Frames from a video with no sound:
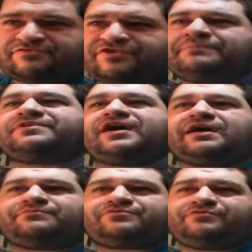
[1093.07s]

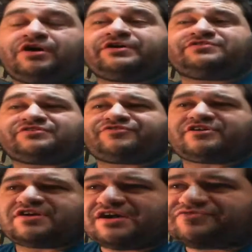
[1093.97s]
Sometimes, well, he says
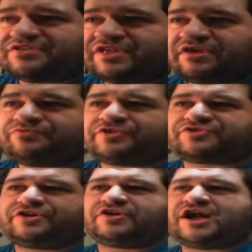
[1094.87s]
very often, they'll
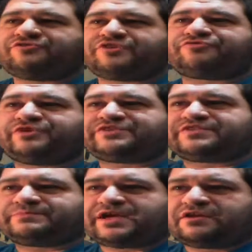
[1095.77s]
turn off and it
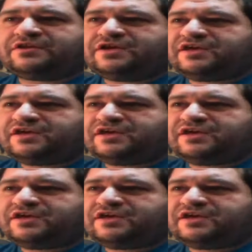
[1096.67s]
freaks him out.